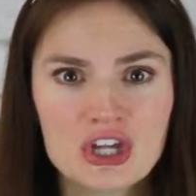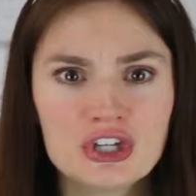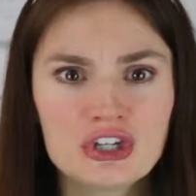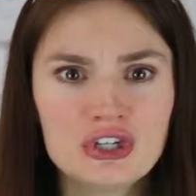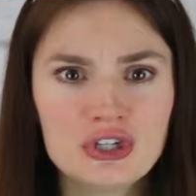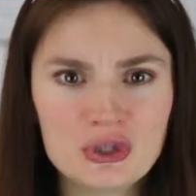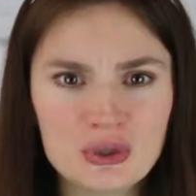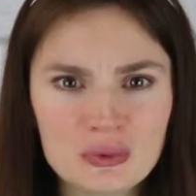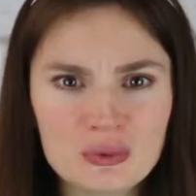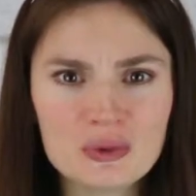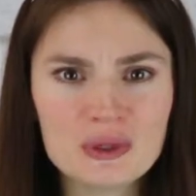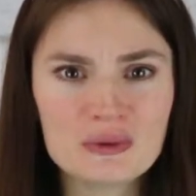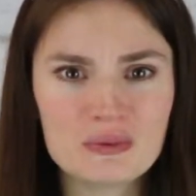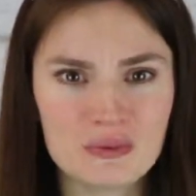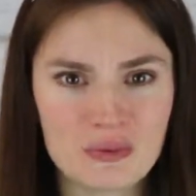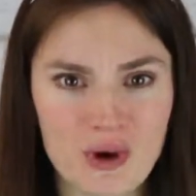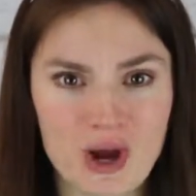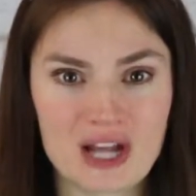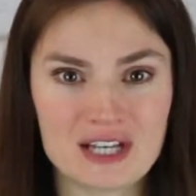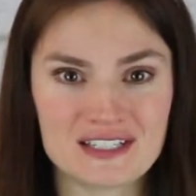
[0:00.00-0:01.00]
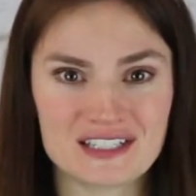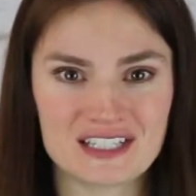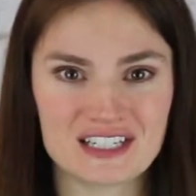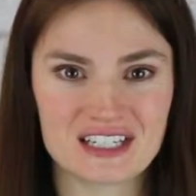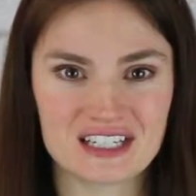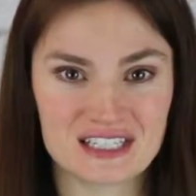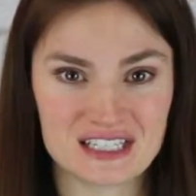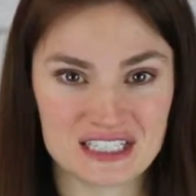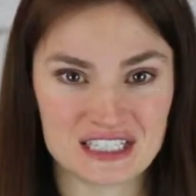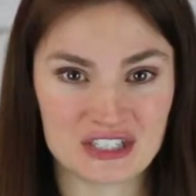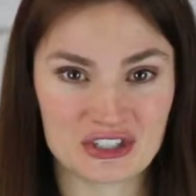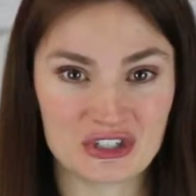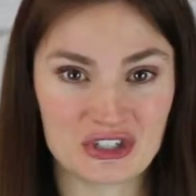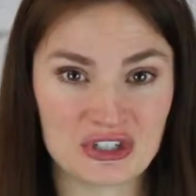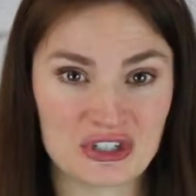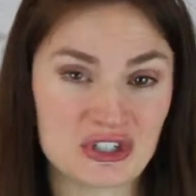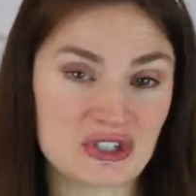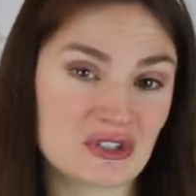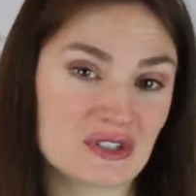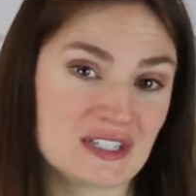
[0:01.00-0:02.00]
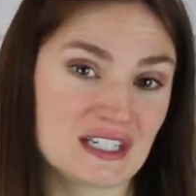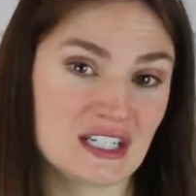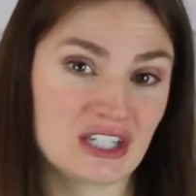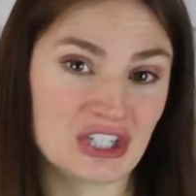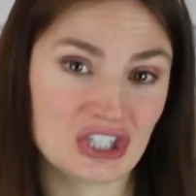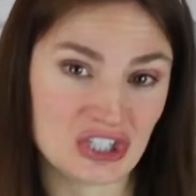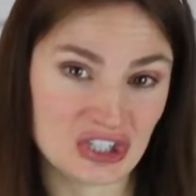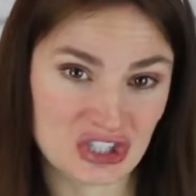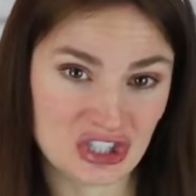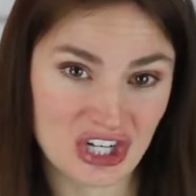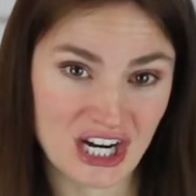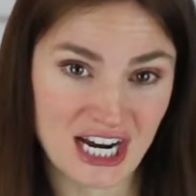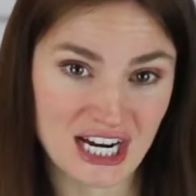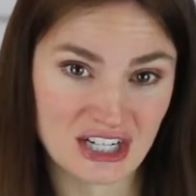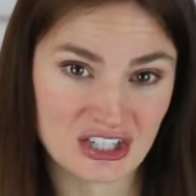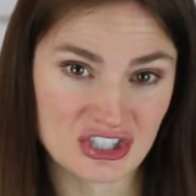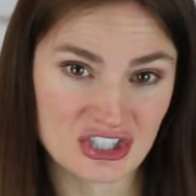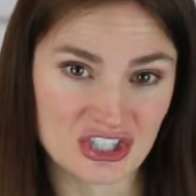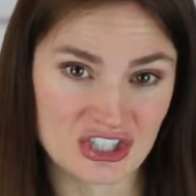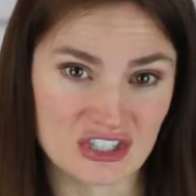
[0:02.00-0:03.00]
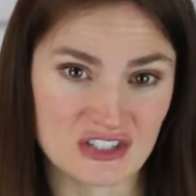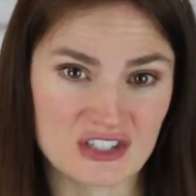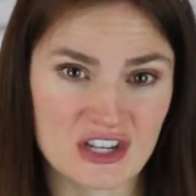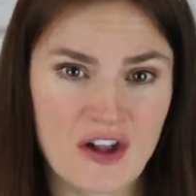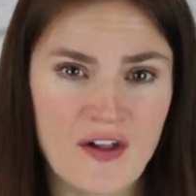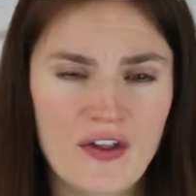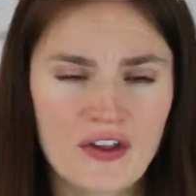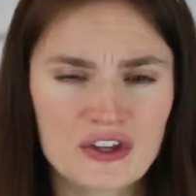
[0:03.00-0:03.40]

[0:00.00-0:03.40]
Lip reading: you would want to consider using contractions